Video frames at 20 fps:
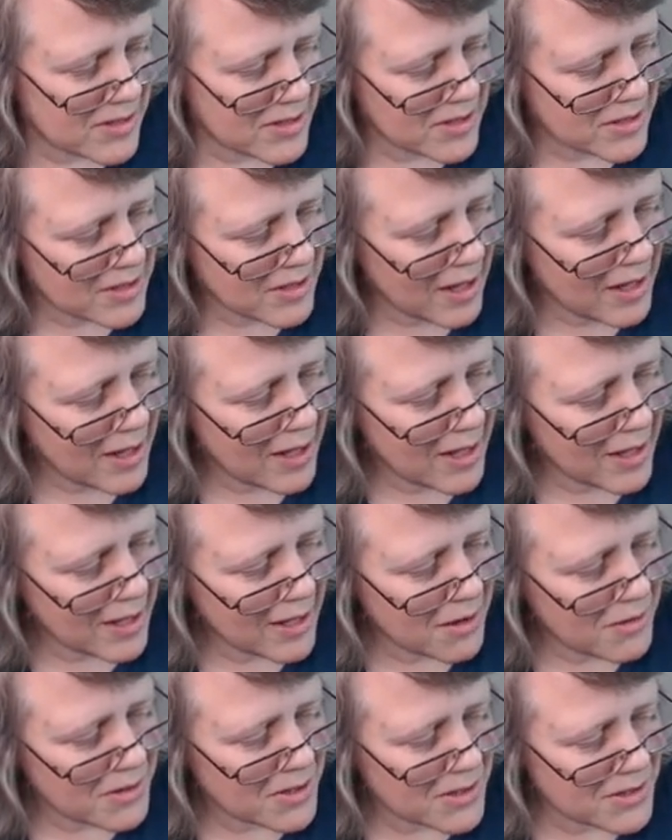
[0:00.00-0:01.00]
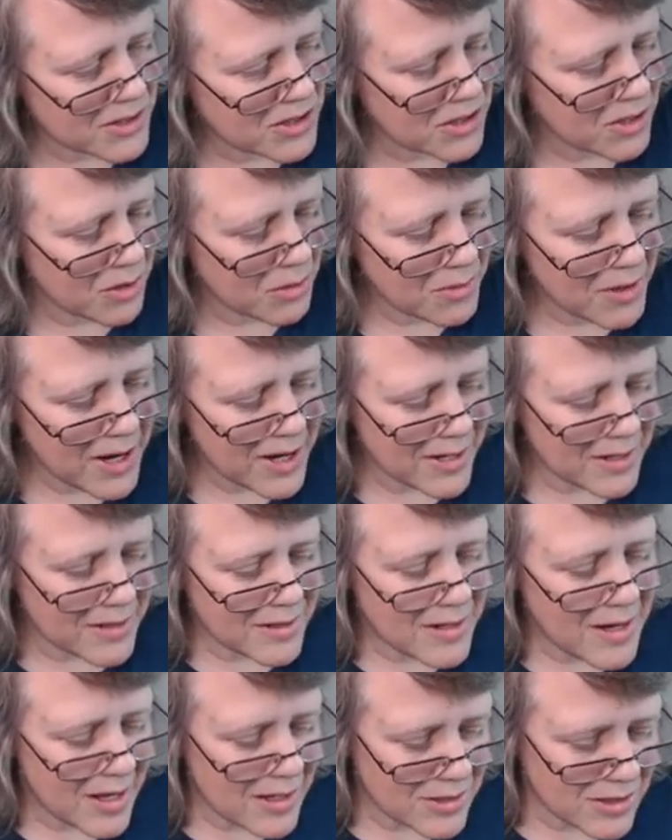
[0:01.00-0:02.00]
they just kind of hang out and chill, right,
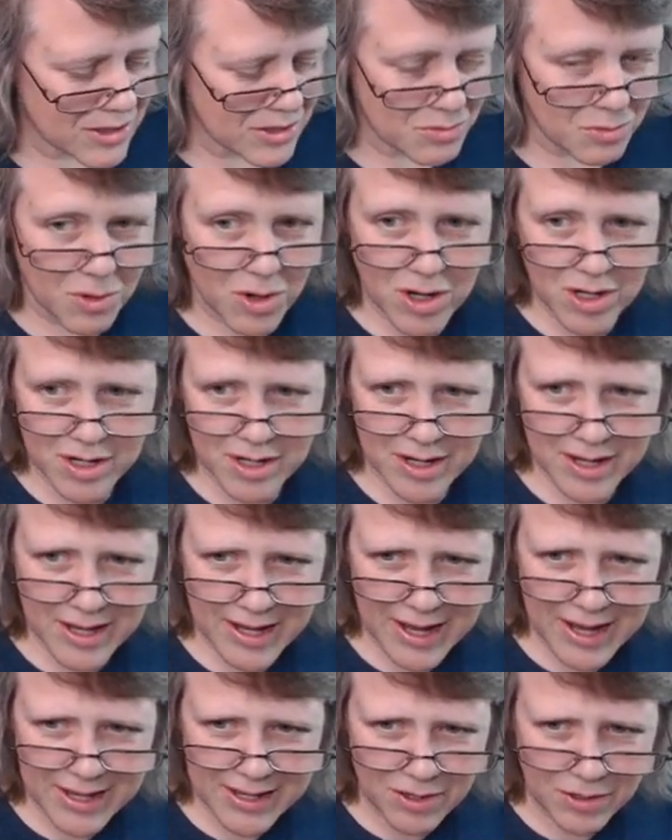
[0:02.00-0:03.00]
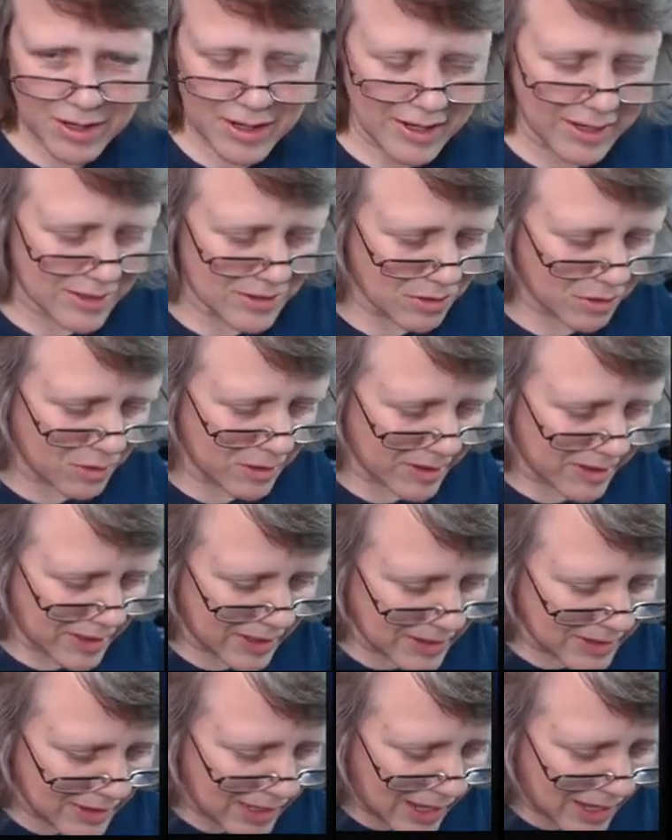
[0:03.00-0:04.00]
and just work. And I and I totally
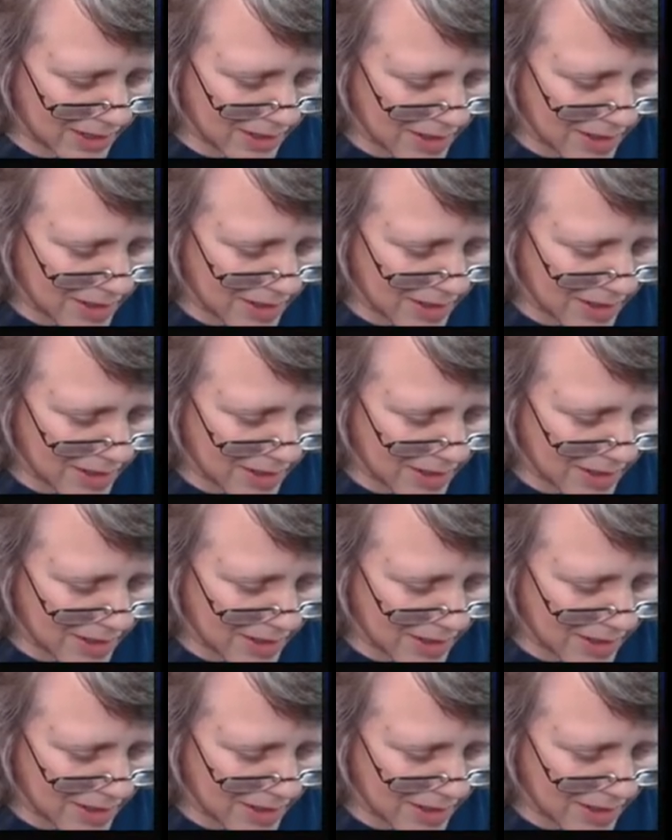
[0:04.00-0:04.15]
get that,